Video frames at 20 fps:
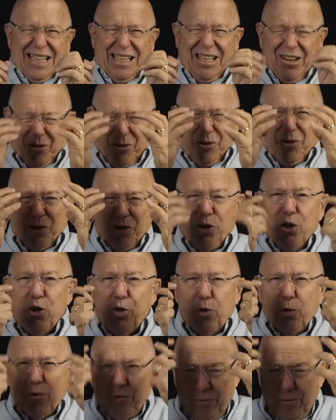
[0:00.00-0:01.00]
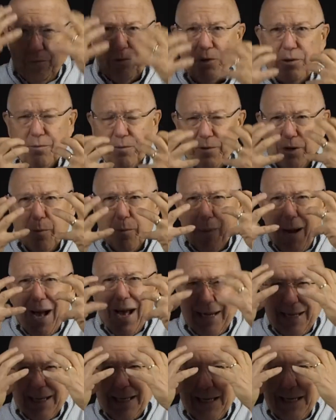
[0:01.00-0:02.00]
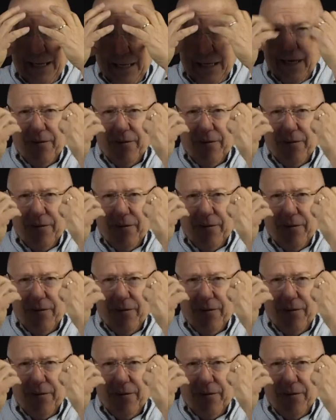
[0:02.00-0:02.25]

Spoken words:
Your body